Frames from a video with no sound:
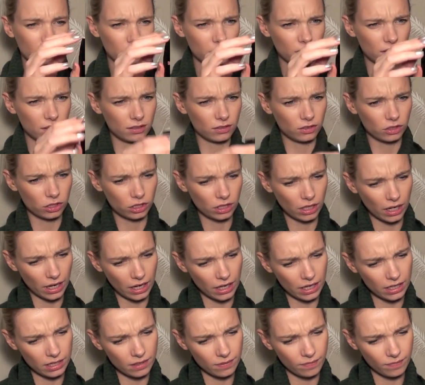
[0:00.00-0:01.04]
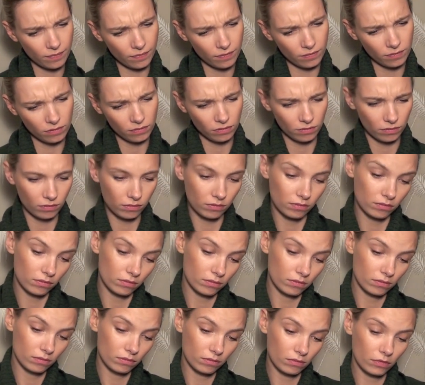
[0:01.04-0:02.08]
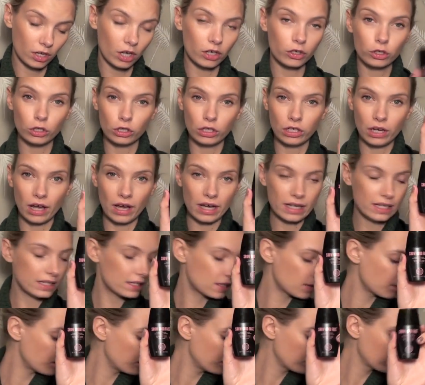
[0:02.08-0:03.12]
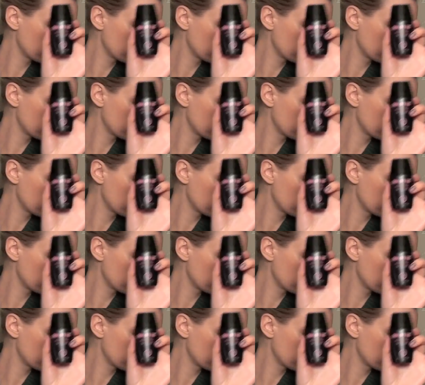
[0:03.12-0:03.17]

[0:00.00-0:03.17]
This is in shade A Good Light.